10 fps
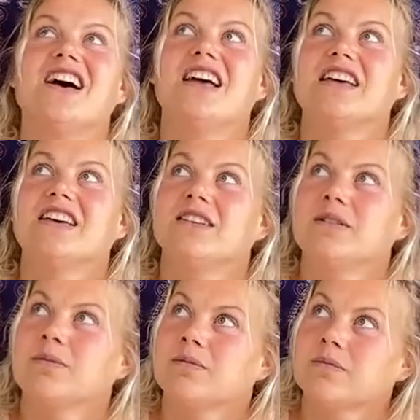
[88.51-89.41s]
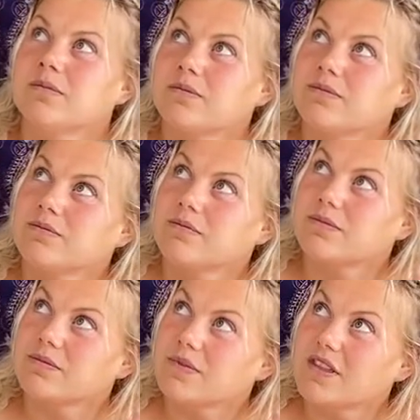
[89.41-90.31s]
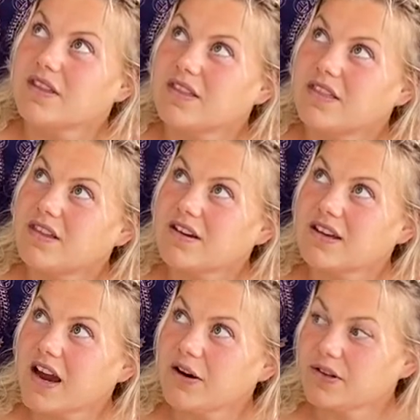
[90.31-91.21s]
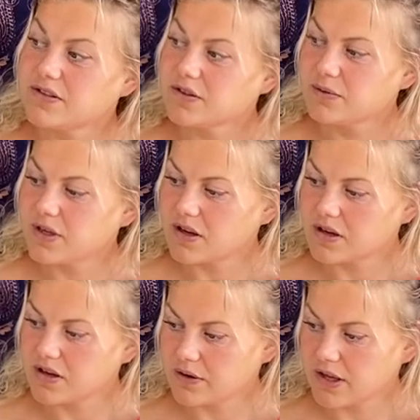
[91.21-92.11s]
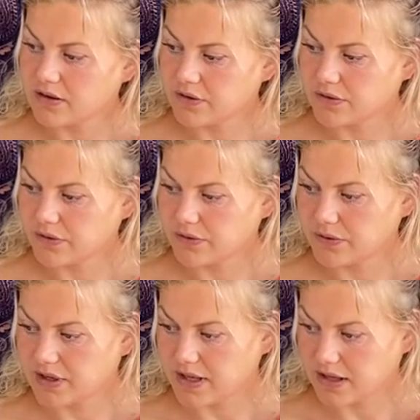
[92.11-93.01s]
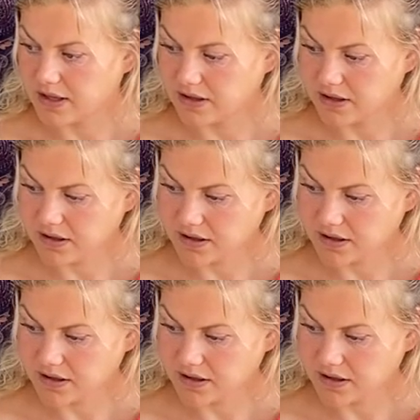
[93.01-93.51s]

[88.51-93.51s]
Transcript: and um, the character we're gonna look into today,